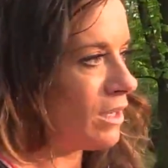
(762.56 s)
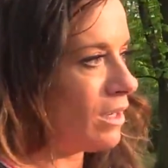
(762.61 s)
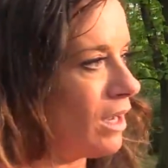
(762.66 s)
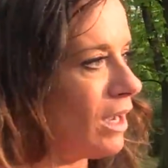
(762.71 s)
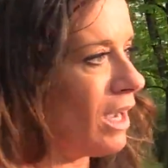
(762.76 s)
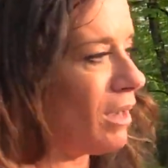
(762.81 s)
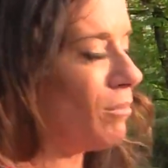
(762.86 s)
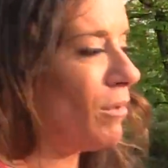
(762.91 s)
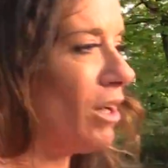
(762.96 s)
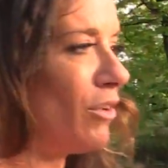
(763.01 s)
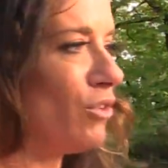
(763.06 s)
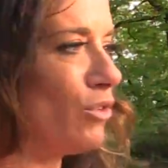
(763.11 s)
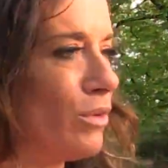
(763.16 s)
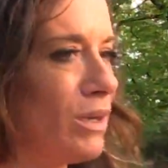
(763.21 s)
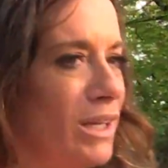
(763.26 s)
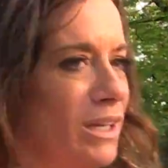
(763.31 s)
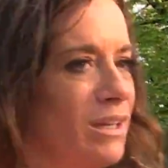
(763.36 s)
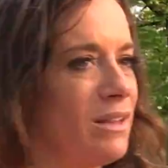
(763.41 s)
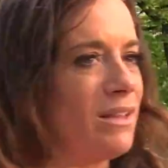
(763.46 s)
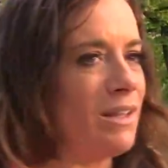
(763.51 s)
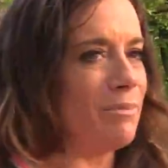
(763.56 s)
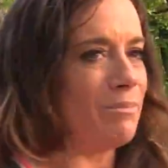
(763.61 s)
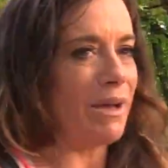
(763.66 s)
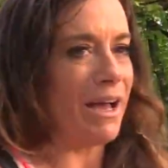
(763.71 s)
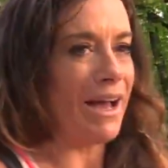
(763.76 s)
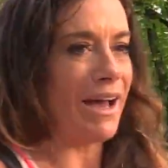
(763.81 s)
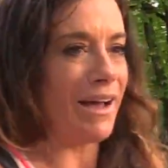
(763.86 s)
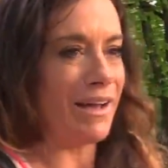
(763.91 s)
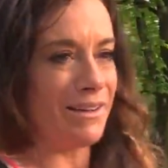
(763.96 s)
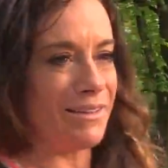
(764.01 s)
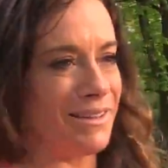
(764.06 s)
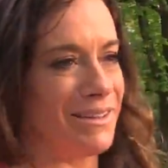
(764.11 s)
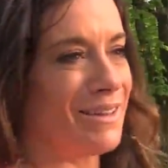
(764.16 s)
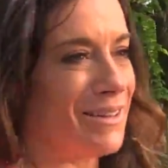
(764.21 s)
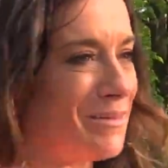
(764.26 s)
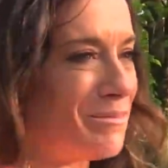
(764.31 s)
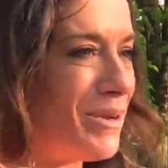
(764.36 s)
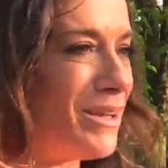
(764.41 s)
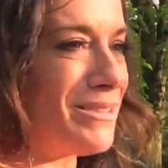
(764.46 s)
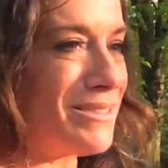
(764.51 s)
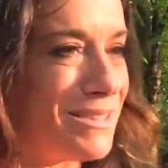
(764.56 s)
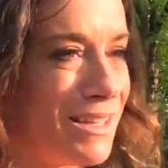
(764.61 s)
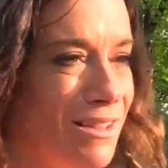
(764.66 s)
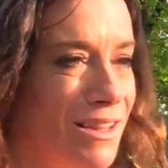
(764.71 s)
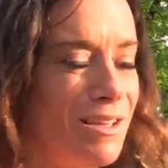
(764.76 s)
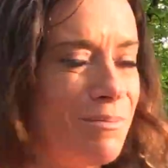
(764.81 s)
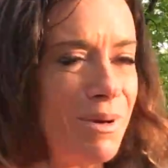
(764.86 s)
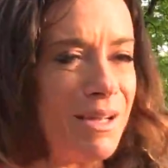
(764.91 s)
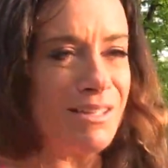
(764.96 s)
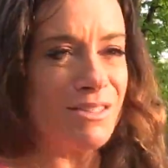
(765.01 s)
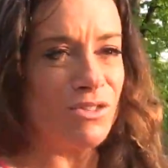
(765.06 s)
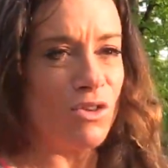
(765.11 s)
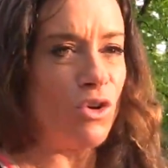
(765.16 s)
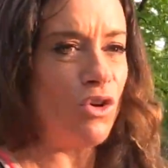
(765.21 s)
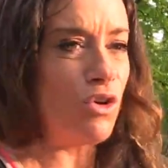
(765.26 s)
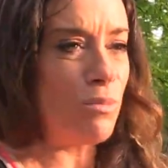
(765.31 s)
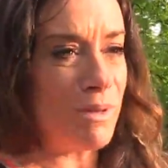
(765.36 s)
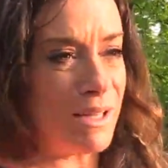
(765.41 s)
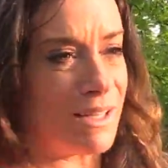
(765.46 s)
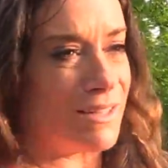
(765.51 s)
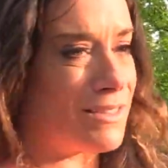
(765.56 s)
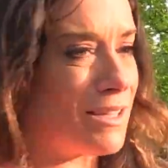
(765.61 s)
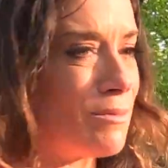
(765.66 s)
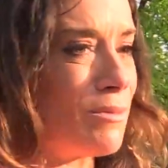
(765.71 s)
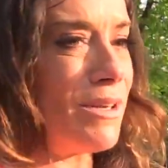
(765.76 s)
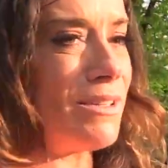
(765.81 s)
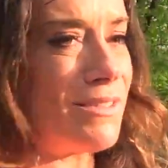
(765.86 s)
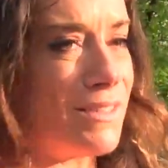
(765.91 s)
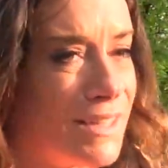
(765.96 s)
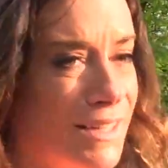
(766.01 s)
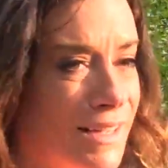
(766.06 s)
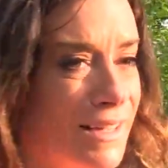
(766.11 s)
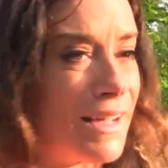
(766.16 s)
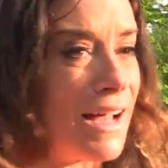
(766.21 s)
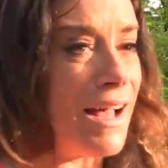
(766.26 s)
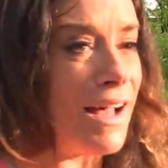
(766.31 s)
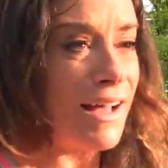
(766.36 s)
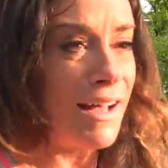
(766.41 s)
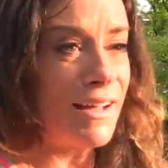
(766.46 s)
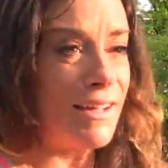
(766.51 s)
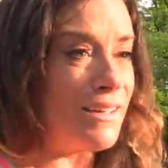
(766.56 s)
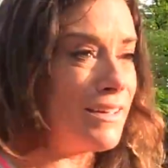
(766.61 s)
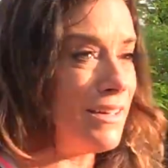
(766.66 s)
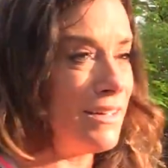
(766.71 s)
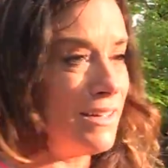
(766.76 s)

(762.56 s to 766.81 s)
I'm not doing anything bad. I'm not selling my soul because I'm wrestling a guy.